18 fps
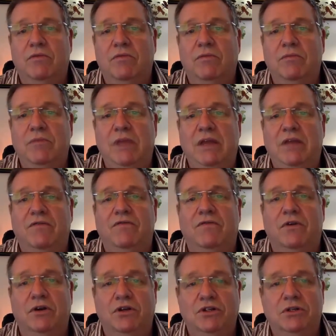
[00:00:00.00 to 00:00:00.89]
meet
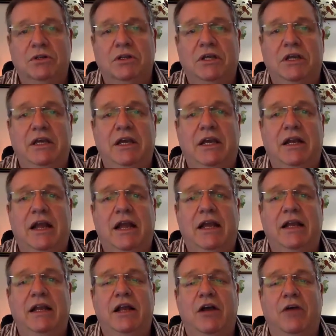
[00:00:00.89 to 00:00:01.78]
virtually and I
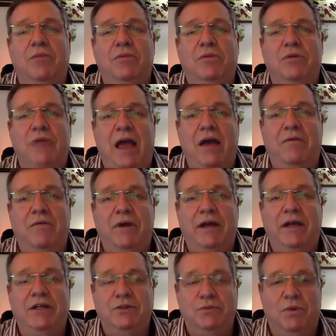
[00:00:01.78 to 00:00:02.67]
can help you that
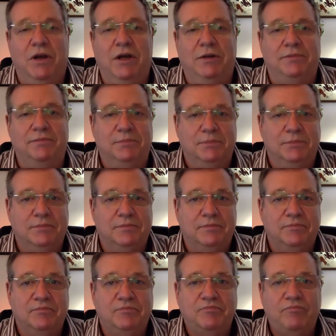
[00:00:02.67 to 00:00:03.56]
way as well.
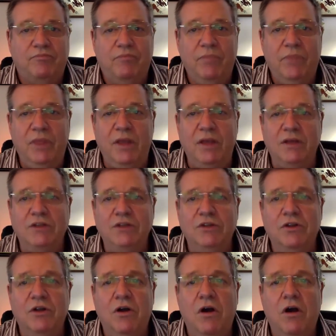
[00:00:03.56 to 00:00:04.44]

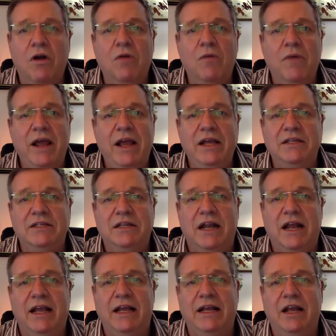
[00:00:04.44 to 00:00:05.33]
So there are ways
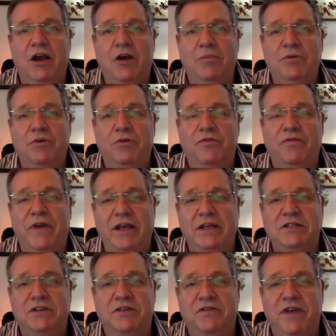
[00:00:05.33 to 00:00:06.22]
that I can help you
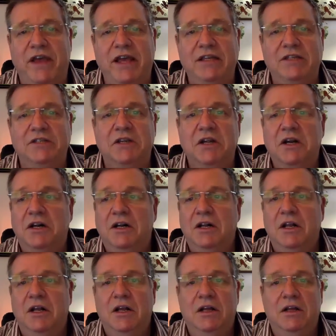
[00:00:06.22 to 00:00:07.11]
face to face.
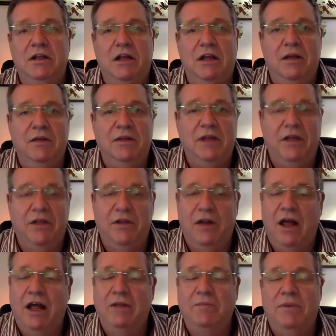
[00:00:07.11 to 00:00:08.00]
The
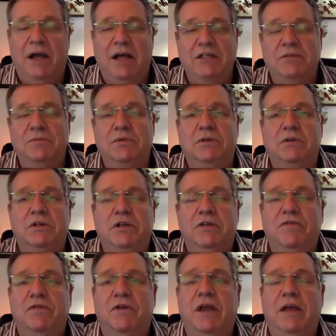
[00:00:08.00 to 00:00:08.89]
other
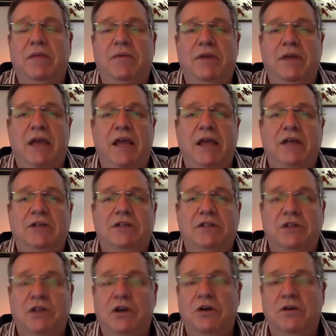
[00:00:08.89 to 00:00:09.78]
possibility for APA is
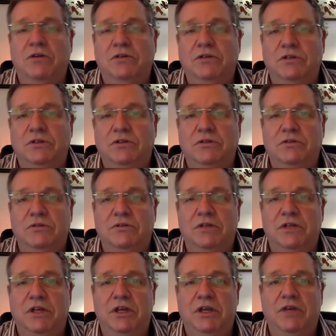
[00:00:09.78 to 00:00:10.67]
to go to
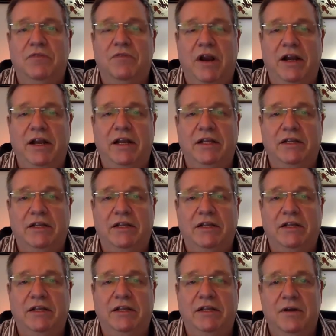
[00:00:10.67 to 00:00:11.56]
the Writing
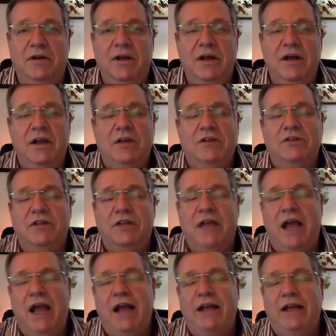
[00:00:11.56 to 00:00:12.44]
Center. So the
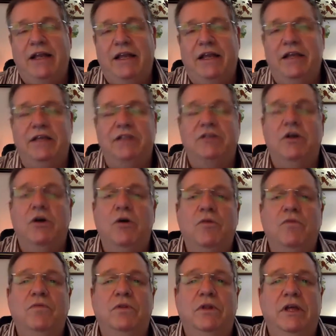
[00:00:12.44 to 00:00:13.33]
idea is
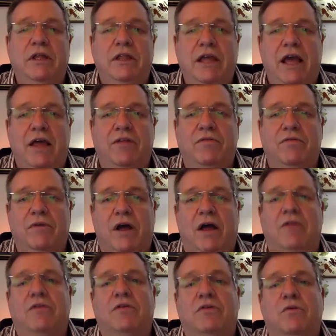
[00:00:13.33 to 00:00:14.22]
hopefully that
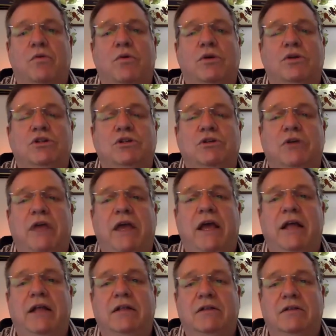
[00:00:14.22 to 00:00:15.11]
throughout the course you'll
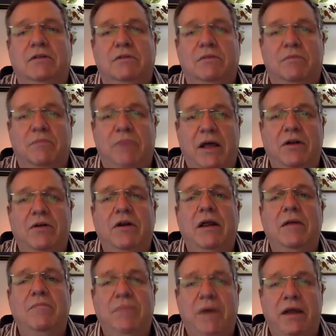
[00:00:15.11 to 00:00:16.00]
get better
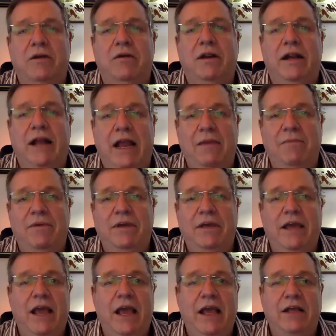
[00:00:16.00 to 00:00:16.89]
and better at
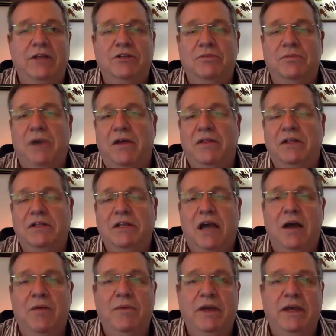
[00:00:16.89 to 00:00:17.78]
APA, so by the
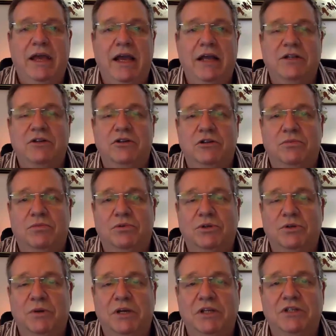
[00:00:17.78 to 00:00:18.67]
time we get to the
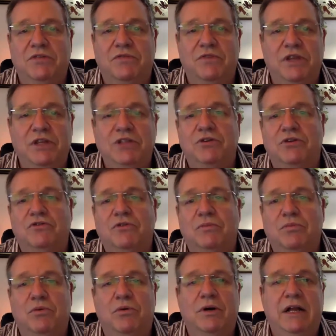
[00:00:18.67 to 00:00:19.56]
persuasive research
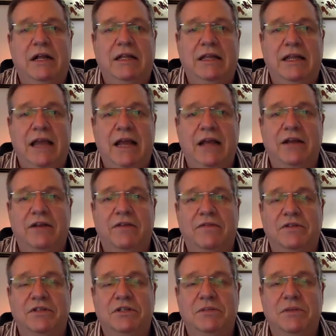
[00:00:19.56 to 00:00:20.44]
report at the end
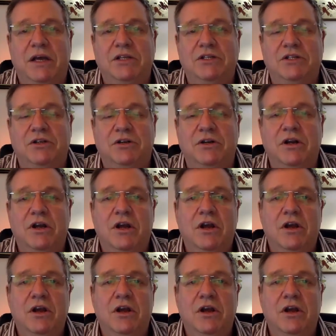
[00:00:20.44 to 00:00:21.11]
of the semester,